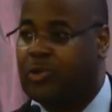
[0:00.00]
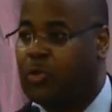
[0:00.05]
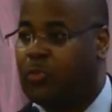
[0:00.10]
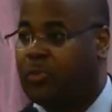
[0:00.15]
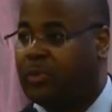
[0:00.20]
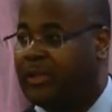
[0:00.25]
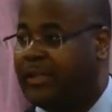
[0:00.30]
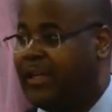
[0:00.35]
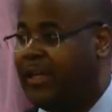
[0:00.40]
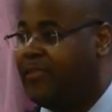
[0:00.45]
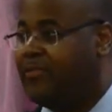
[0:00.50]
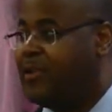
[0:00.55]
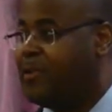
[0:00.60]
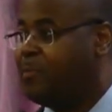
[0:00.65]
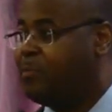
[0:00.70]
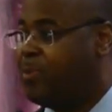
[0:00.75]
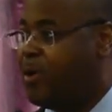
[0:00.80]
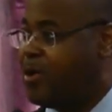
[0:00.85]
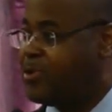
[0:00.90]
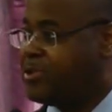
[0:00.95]
who believe
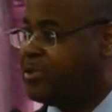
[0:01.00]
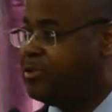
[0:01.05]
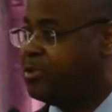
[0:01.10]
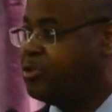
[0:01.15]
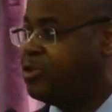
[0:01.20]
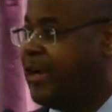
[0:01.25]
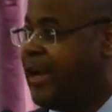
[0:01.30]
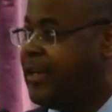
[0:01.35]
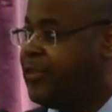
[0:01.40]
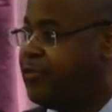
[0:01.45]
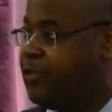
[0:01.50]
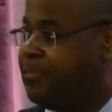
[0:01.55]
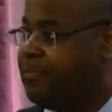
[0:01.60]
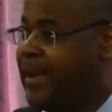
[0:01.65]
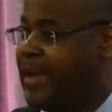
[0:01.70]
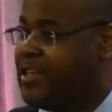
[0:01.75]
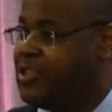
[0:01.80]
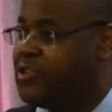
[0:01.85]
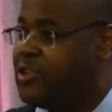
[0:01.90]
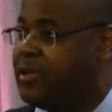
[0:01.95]
in personal
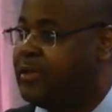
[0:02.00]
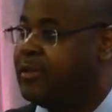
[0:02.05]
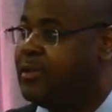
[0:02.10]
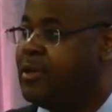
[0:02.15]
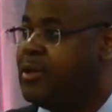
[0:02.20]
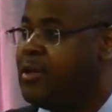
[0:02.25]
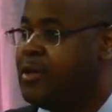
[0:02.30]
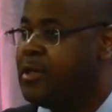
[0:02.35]
transformation,